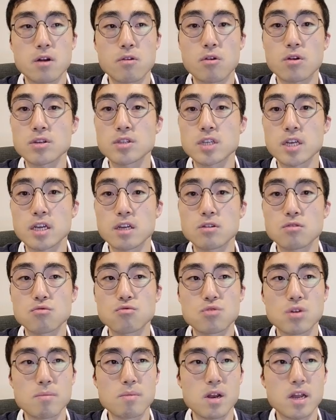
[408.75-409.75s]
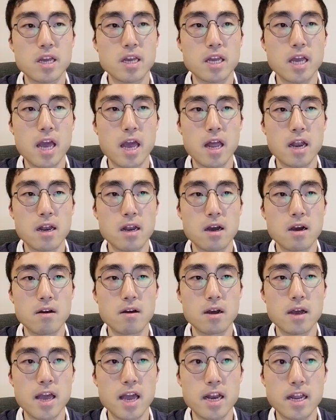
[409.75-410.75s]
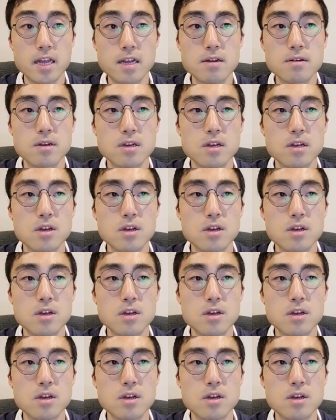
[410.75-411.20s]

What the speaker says: crossing, dribbling, and heading.